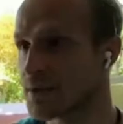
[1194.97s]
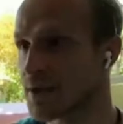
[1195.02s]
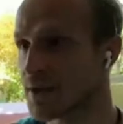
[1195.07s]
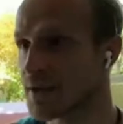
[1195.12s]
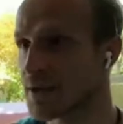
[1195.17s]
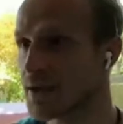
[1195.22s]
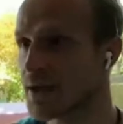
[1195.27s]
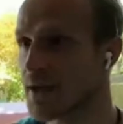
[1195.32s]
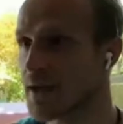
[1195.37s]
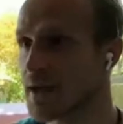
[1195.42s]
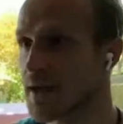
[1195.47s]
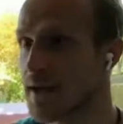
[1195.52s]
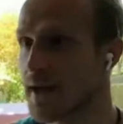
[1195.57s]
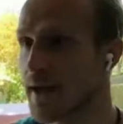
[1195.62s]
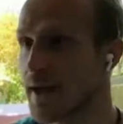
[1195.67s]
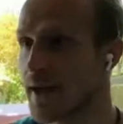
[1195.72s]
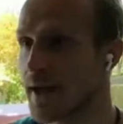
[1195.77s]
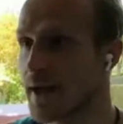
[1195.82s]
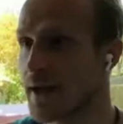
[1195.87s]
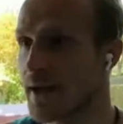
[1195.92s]
So
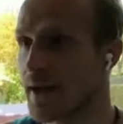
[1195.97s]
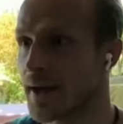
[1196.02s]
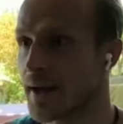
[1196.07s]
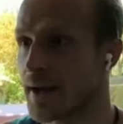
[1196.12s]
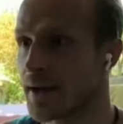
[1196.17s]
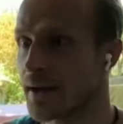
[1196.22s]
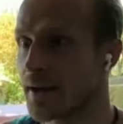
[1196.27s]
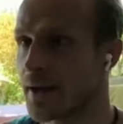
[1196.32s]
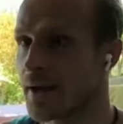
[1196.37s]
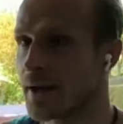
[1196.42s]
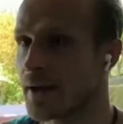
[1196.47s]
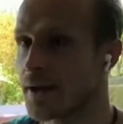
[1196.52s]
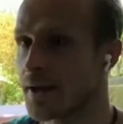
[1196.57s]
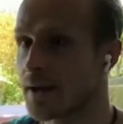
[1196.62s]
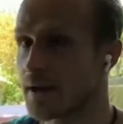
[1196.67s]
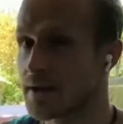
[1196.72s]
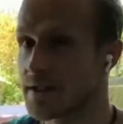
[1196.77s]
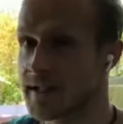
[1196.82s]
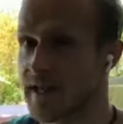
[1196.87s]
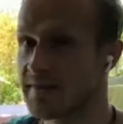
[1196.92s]

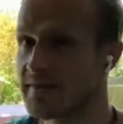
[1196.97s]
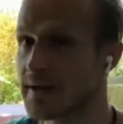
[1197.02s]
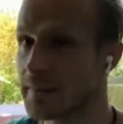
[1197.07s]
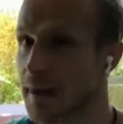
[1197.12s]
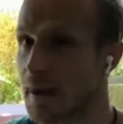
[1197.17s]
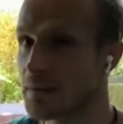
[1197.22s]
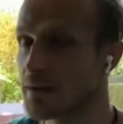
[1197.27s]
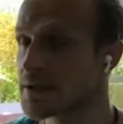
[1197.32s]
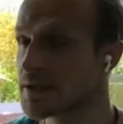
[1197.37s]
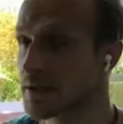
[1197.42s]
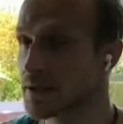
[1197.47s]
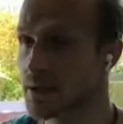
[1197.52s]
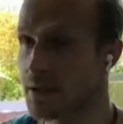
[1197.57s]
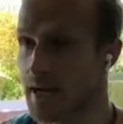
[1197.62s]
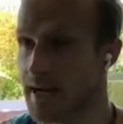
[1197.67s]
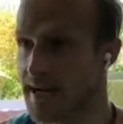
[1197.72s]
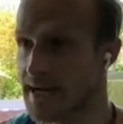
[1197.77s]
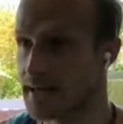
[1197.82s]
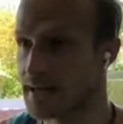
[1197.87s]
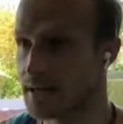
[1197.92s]
Safety bubbles are
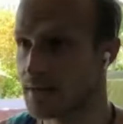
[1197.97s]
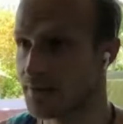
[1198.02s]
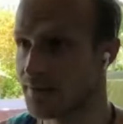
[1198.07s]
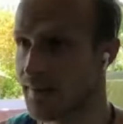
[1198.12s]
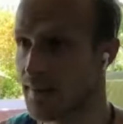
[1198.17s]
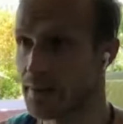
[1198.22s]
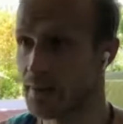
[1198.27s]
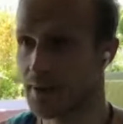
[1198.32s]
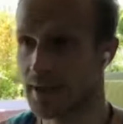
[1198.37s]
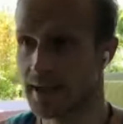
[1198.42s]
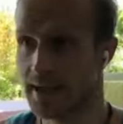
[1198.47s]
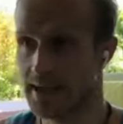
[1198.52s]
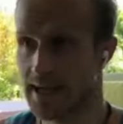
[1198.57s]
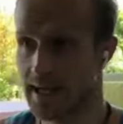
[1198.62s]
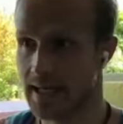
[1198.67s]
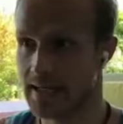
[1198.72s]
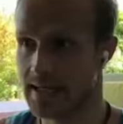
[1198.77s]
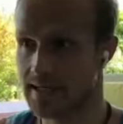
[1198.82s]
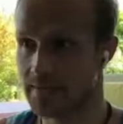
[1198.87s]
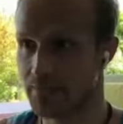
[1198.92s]
great, remembering
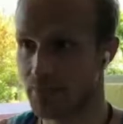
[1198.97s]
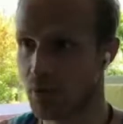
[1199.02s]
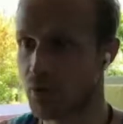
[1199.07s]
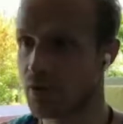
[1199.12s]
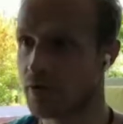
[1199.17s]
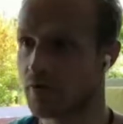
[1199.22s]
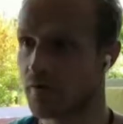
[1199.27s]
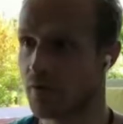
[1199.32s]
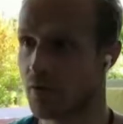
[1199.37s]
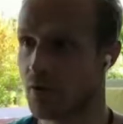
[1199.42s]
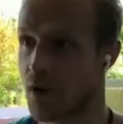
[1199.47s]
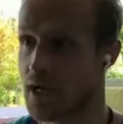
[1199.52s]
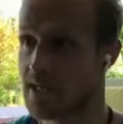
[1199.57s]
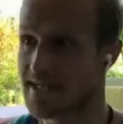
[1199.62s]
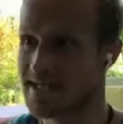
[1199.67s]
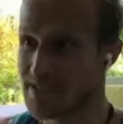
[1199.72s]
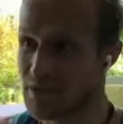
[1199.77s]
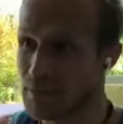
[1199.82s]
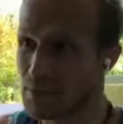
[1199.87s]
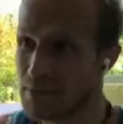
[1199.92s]
that it's important for us to